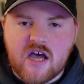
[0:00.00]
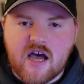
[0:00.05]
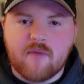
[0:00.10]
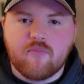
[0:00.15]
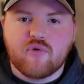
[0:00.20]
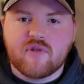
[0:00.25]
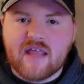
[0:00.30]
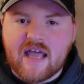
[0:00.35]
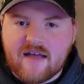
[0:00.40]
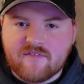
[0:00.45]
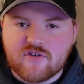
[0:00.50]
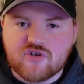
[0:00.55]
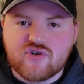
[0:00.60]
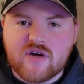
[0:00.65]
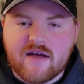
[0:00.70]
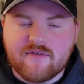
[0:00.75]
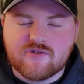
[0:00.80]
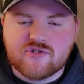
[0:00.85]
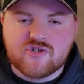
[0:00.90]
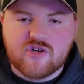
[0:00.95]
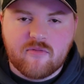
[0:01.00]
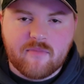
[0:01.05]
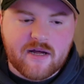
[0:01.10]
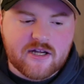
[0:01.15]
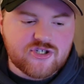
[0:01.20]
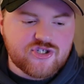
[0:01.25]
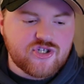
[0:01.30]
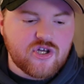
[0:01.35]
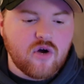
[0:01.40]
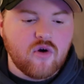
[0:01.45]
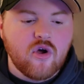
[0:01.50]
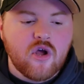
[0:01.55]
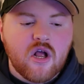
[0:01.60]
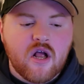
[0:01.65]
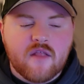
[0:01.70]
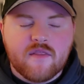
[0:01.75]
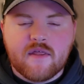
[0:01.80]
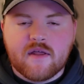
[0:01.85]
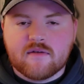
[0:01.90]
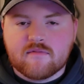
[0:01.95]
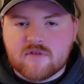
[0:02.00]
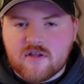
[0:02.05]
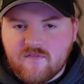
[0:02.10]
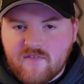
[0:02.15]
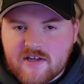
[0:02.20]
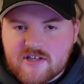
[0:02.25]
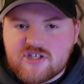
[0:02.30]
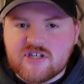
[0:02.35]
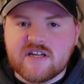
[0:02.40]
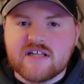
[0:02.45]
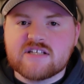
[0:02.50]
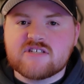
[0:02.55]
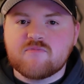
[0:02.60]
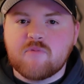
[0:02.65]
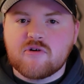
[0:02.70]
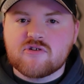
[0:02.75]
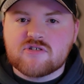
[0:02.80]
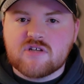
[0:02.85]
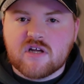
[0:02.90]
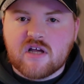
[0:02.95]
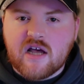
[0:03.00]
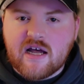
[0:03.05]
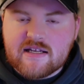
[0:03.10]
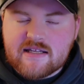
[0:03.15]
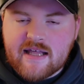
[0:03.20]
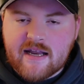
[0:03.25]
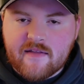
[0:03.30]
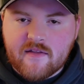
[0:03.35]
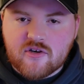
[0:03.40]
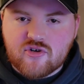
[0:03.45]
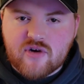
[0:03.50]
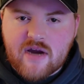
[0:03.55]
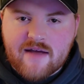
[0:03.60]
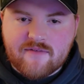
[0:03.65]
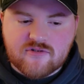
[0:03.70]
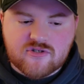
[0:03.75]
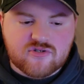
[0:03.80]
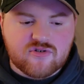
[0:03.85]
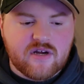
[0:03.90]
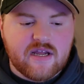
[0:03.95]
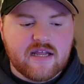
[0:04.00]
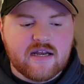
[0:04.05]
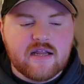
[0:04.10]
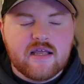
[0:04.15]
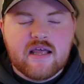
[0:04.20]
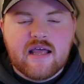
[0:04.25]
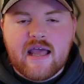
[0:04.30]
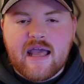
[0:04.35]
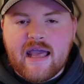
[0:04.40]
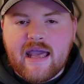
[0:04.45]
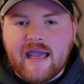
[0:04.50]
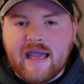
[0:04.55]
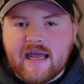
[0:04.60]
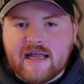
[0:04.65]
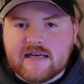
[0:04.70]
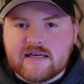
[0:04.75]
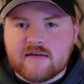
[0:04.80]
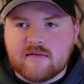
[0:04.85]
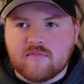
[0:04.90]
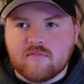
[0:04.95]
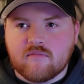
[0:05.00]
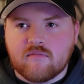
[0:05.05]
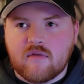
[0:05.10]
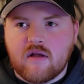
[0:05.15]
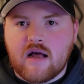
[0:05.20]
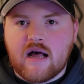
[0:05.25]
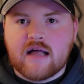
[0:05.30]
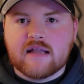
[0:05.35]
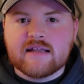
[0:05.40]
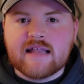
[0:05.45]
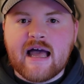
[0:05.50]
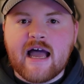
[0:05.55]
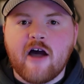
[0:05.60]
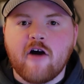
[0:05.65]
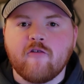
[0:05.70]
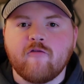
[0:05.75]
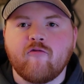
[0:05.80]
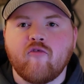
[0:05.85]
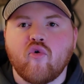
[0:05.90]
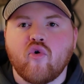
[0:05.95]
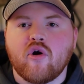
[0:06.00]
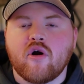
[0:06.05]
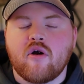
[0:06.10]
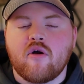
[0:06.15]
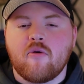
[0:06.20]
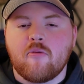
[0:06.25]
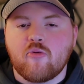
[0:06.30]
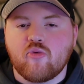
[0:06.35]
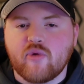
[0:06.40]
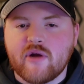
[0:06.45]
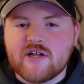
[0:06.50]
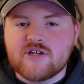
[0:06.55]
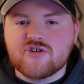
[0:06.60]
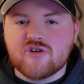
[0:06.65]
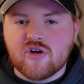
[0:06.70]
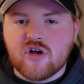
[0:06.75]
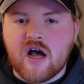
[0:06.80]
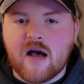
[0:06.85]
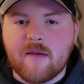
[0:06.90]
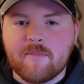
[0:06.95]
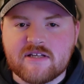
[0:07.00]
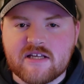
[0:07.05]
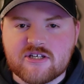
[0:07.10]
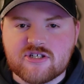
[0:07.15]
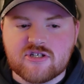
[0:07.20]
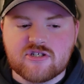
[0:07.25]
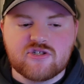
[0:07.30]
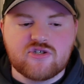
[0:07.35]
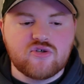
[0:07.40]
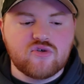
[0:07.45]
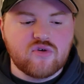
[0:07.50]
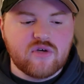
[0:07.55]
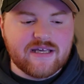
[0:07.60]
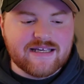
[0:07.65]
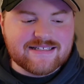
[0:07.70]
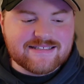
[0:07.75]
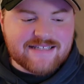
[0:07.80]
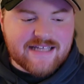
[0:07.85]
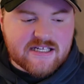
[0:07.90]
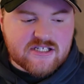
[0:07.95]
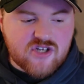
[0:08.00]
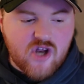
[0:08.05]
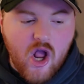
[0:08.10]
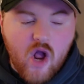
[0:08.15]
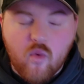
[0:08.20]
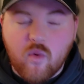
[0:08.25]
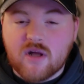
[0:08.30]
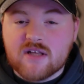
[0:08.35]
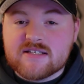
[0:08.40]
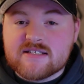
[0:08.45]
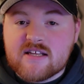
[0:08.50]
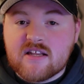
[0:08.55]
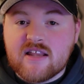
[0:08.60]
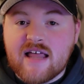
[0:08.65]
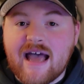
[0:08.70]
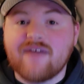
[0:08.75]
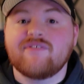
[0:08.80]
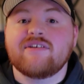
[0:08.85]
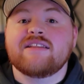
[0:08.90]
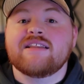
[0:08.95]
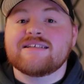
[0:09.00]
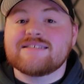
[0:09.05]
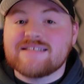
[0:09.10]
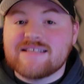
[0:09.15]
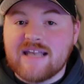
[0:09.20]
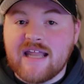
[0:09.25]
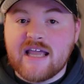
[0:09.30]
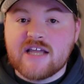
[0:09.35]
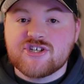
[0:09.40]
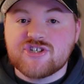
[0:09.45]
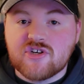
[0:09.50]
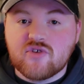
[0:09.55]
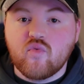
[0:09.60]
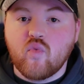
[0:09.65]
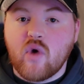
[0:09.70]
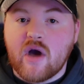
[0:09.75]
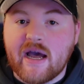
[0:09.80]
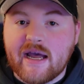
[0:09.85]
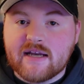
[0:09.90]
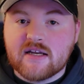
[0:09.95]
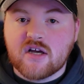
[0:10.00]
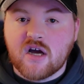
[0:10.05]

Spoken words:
up when they have to travel so much. So the division is supposed to cut down on the travel strain and allow for regional competition to exist while still having this nationwide